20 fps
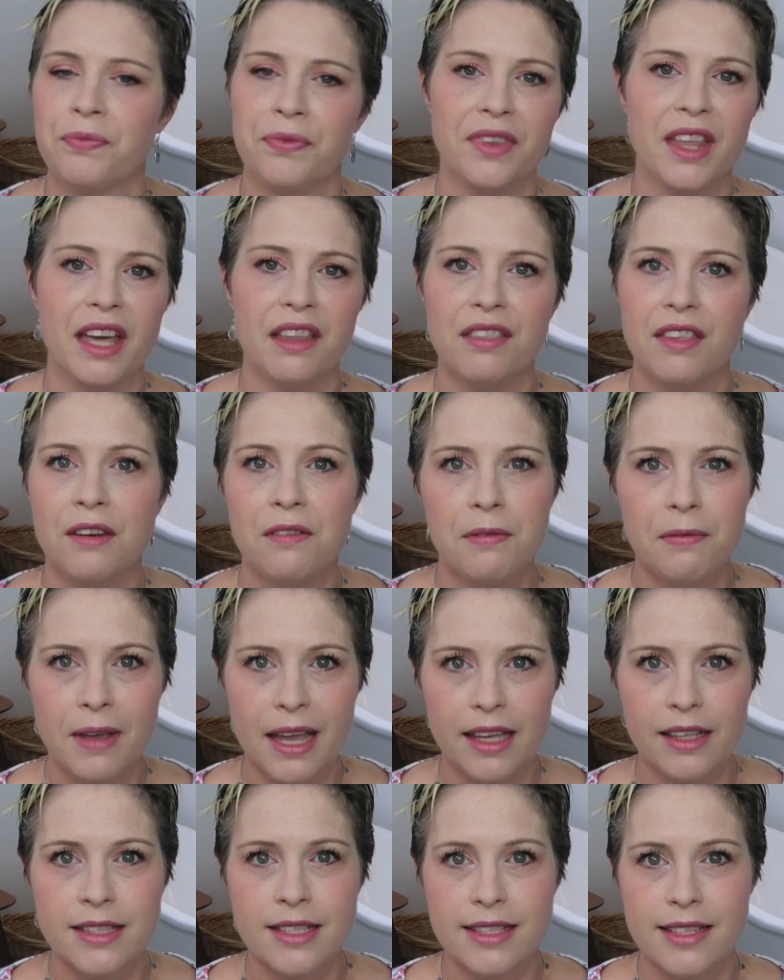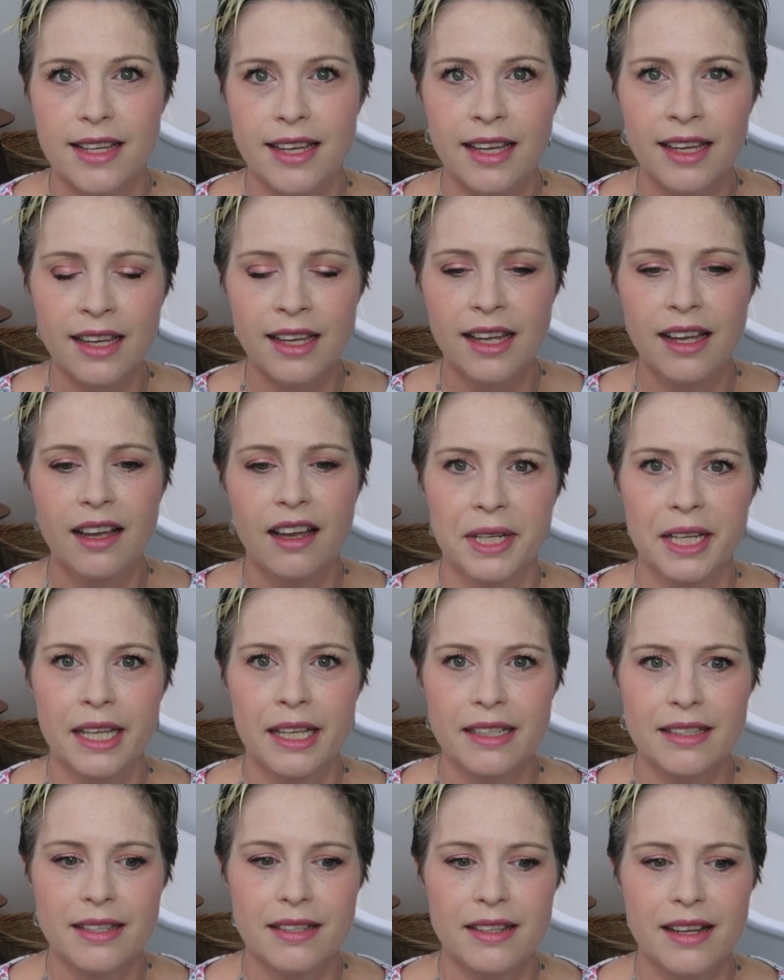Nothing fancy,
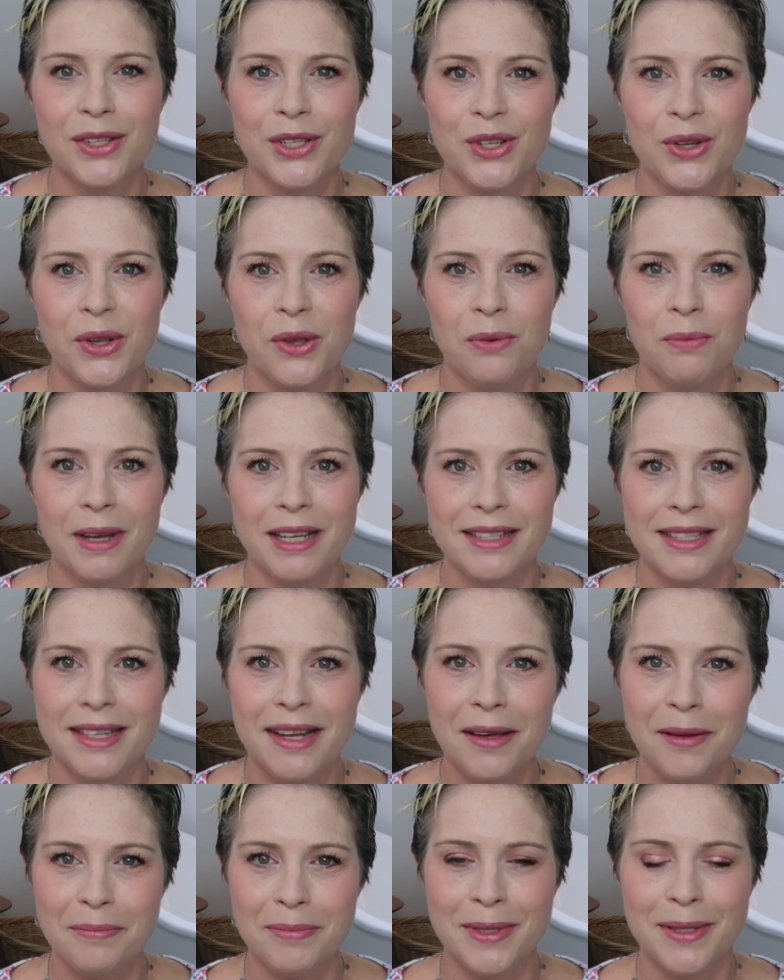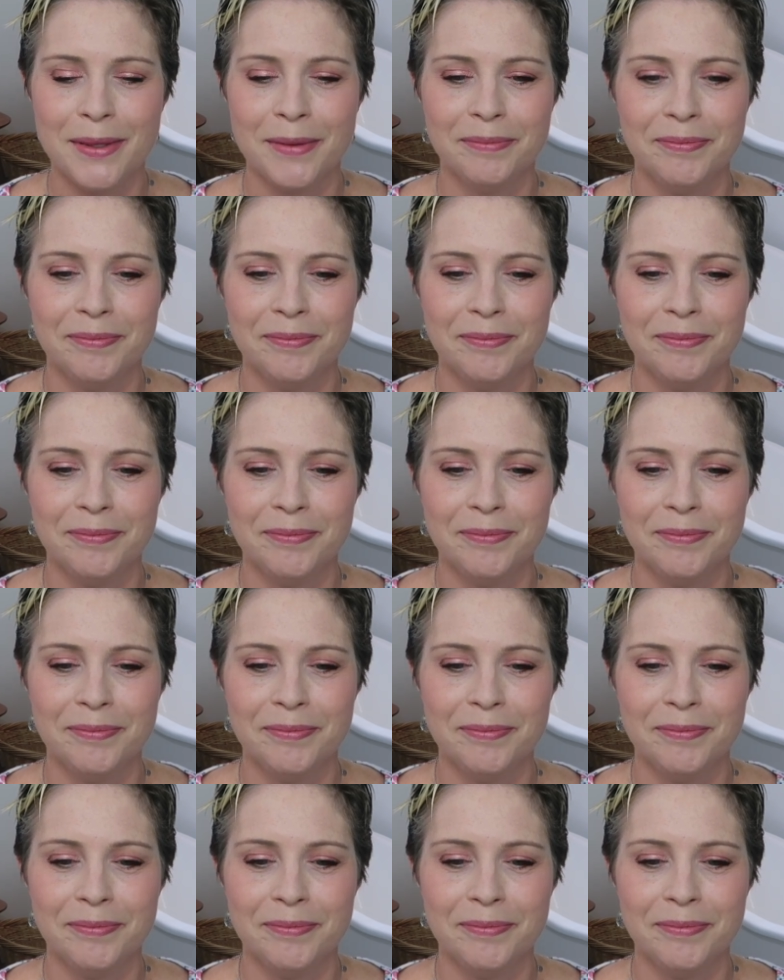but I'll show you my steps.